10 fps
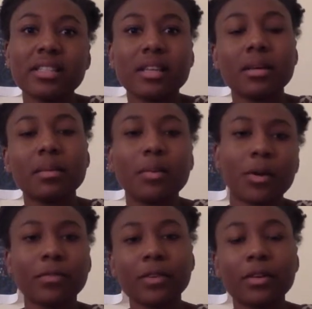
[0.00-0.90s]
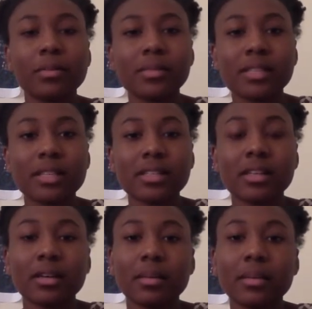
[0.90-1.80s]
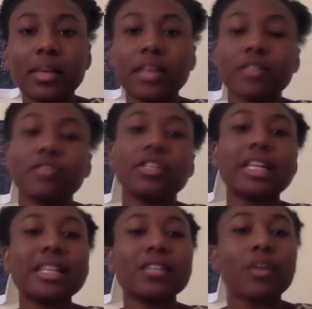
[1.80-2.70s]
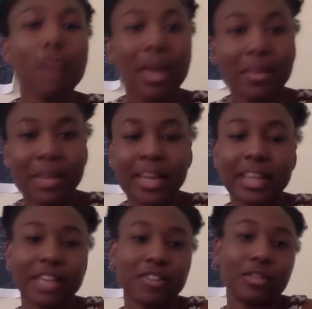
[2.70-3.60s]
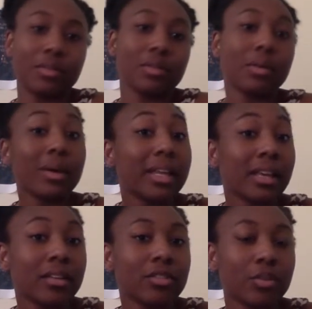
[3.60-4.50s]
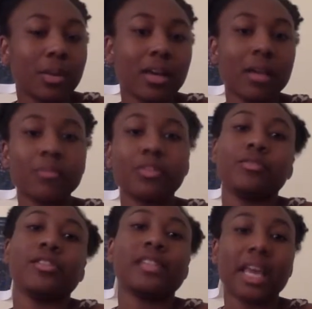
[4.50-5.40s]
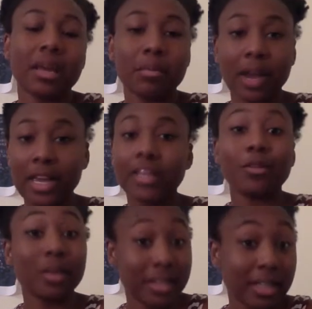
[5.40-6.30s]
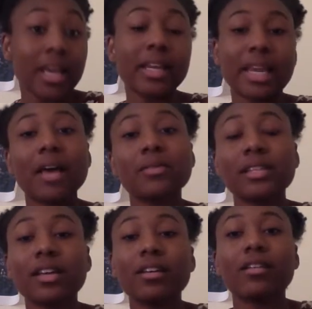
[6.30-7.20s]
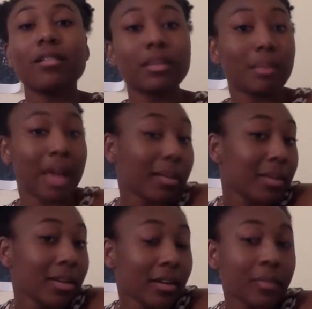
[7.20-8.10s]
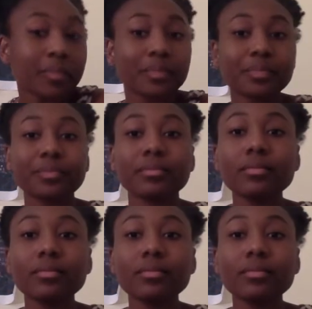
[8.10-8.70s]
system or film system, so she didn't quite mean it that she was quitting Chewing Gum. She was just taking a break, and you can now see her on the Black Mirror.